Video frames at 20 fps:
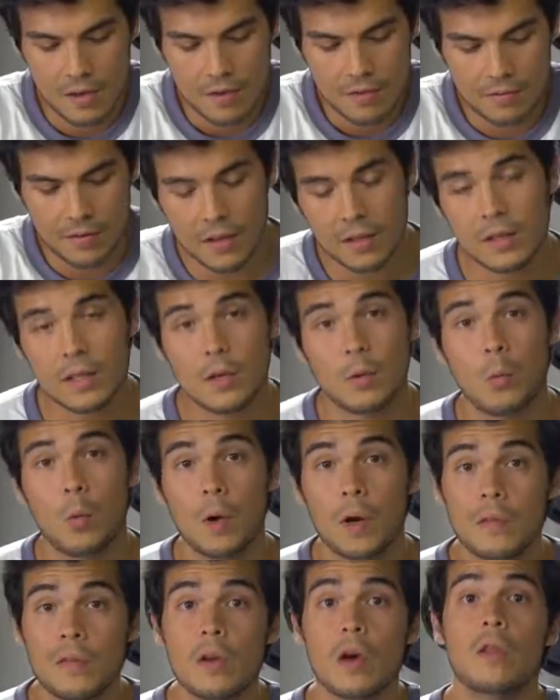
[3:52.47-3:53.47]
Finally,
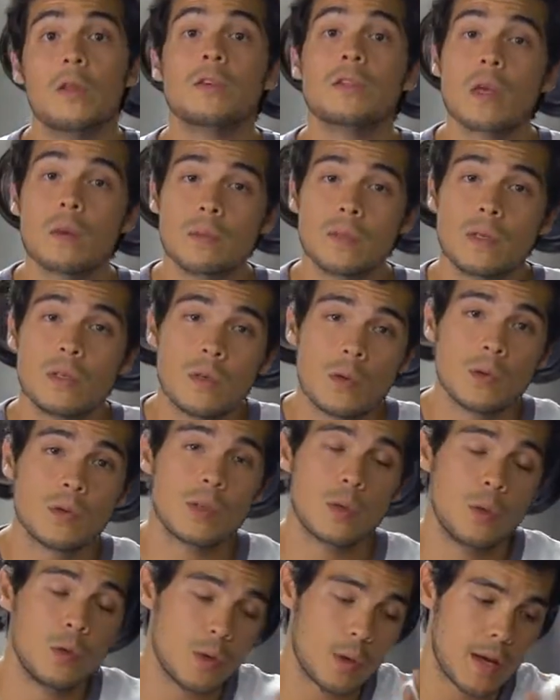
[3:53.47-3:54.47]
one of the other substitutes
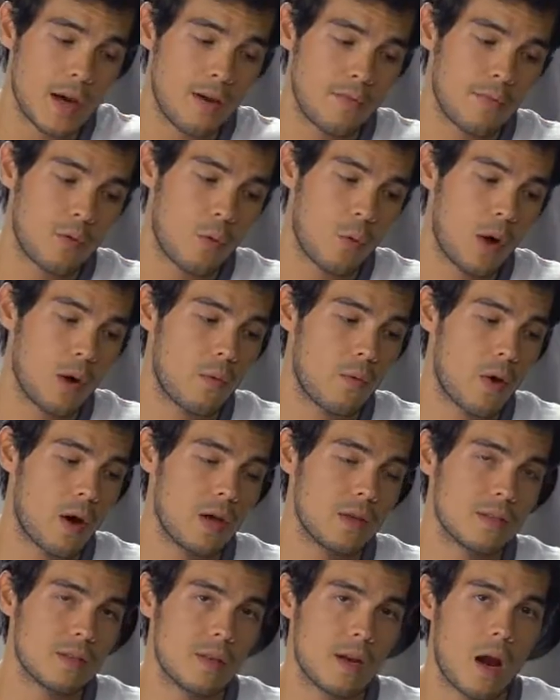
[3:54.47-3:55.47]
that you could have for white
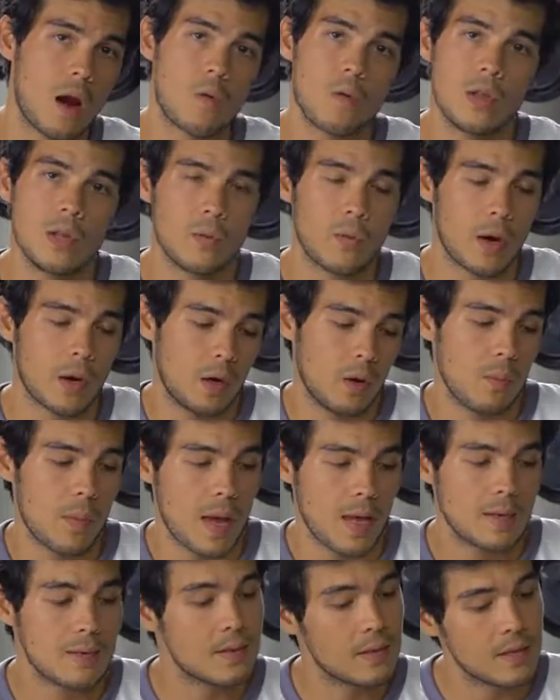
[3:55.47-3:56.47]
rice that I really
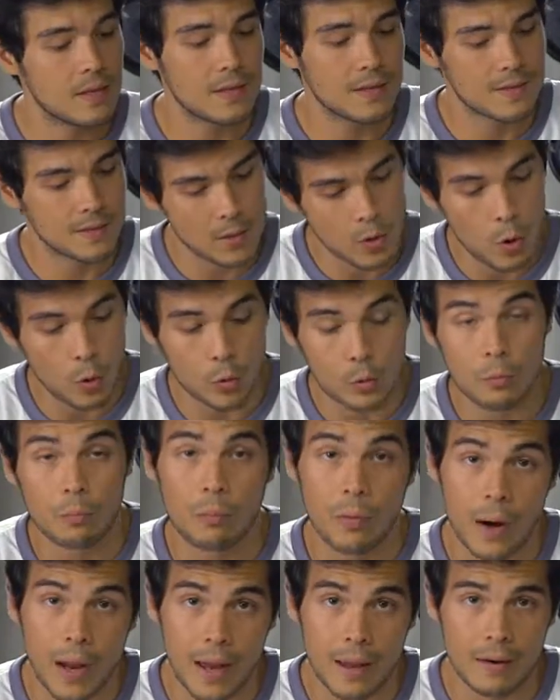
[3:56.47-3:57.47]
recommend is oat
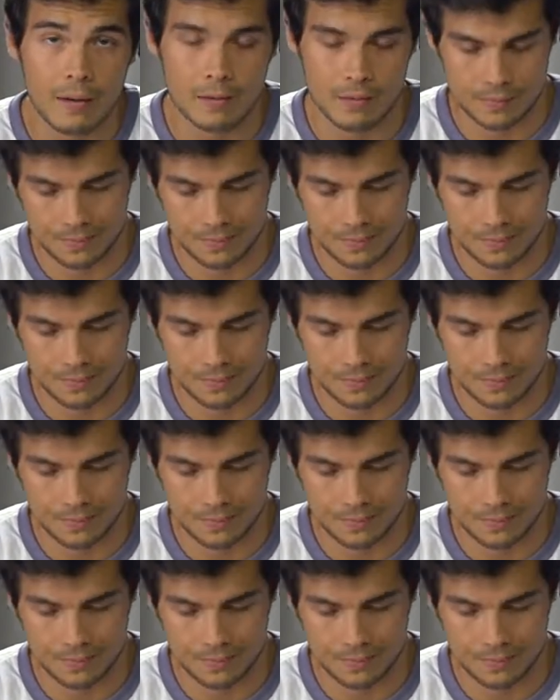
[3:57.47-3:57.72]
bran.